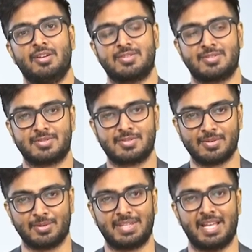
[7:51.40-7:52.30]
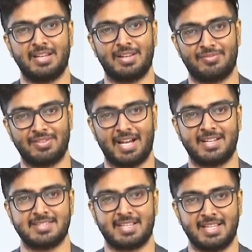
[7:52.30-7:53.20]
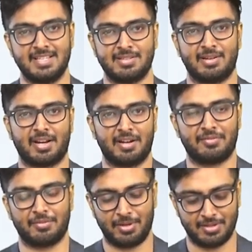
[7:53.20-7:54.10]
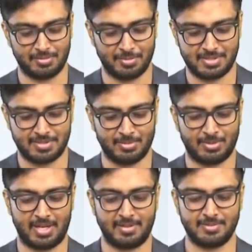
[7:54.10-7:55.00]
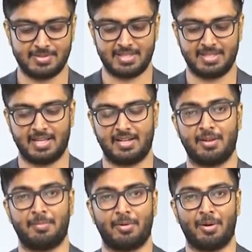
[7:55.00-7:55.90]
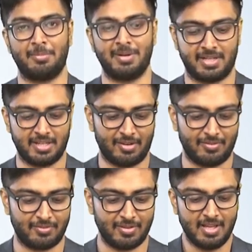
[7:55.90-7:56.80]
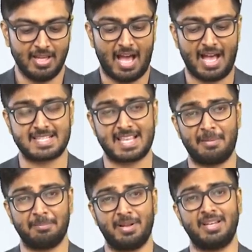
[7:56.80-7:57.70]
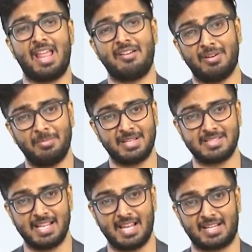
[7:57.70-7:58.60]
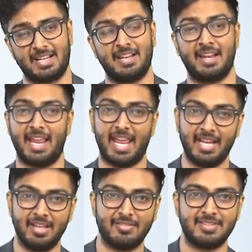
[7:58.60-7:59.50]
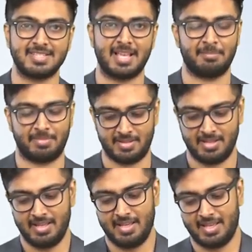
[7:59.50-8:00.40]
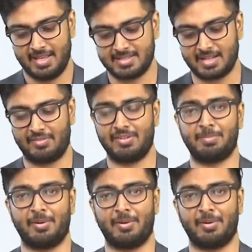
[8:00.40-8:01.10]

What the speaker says: so then if that is the case you're kind of going towards, you would tend to see that your probability of a sample never being selected in any of the sample is roughly